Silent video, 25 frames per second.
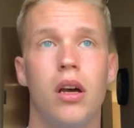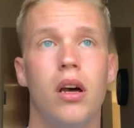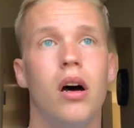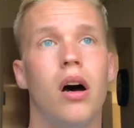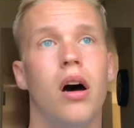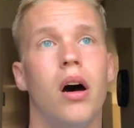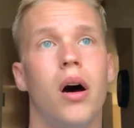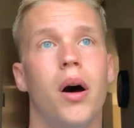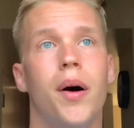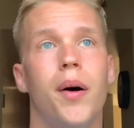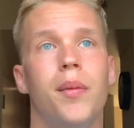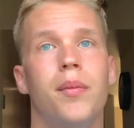
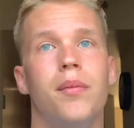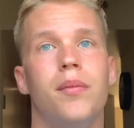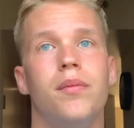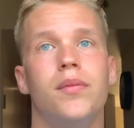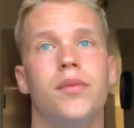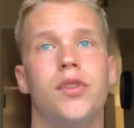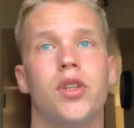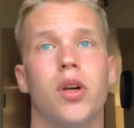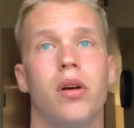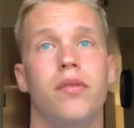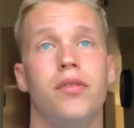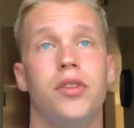
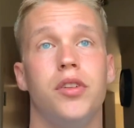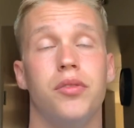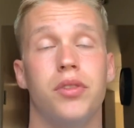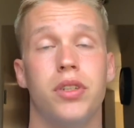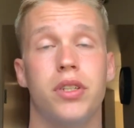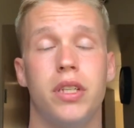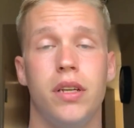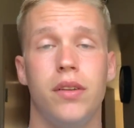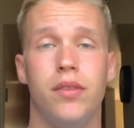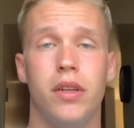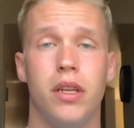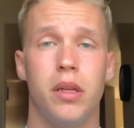So if you
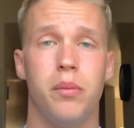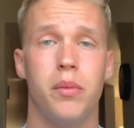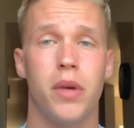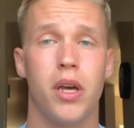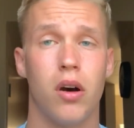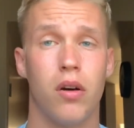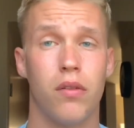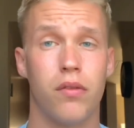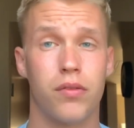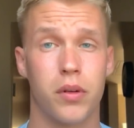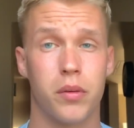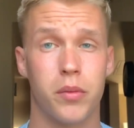received any
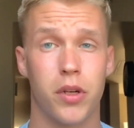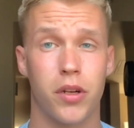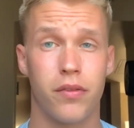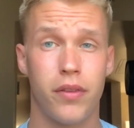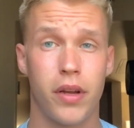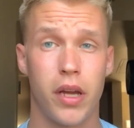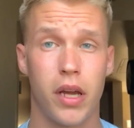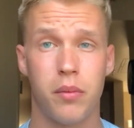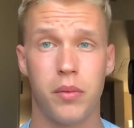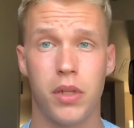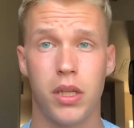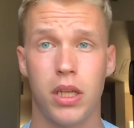mail from your
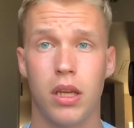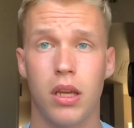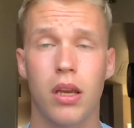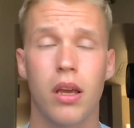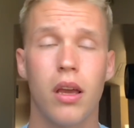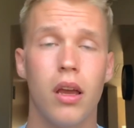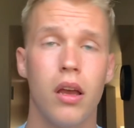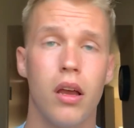family,